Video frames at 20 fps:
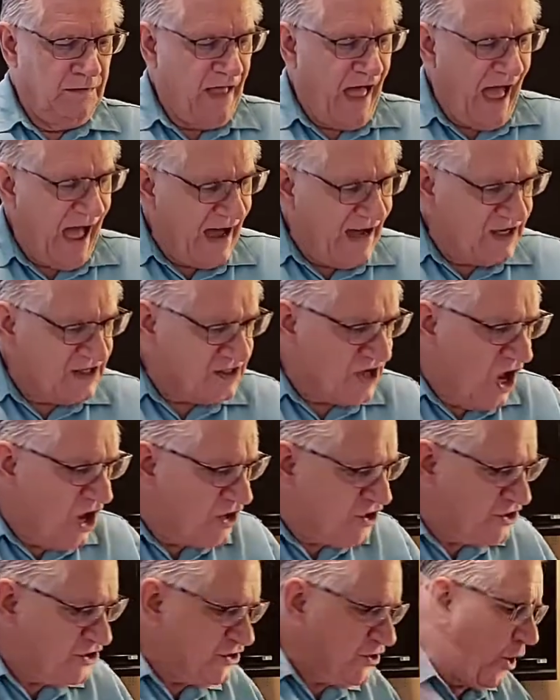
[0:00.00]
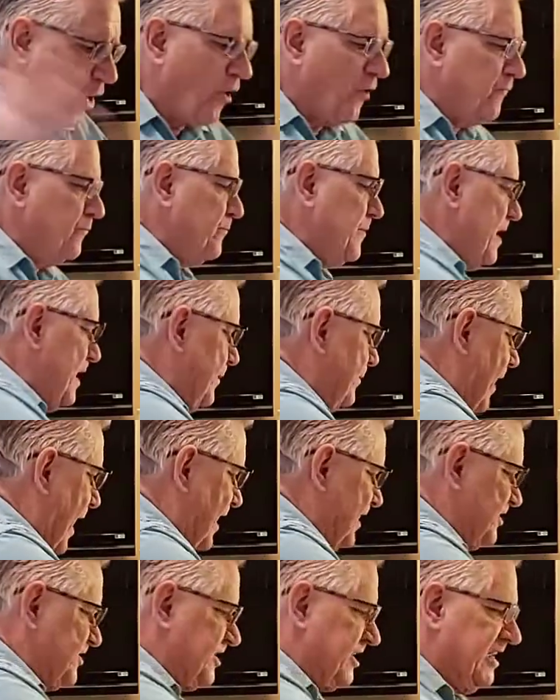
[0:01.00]
has served me by
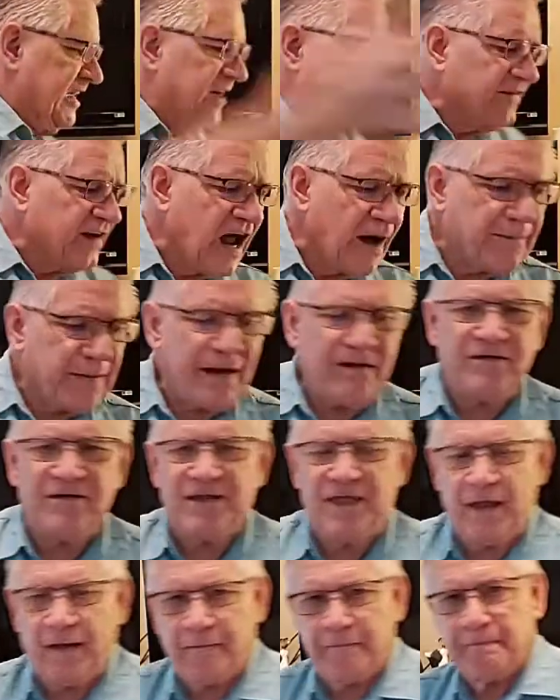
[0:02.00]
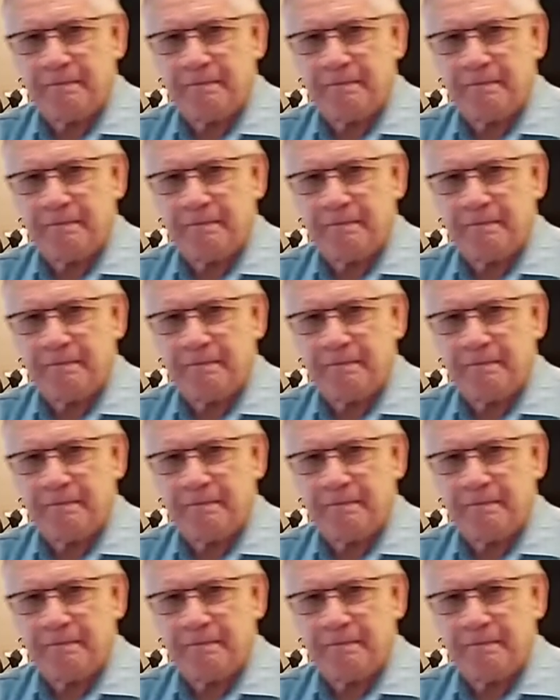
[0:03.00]
giving up everything.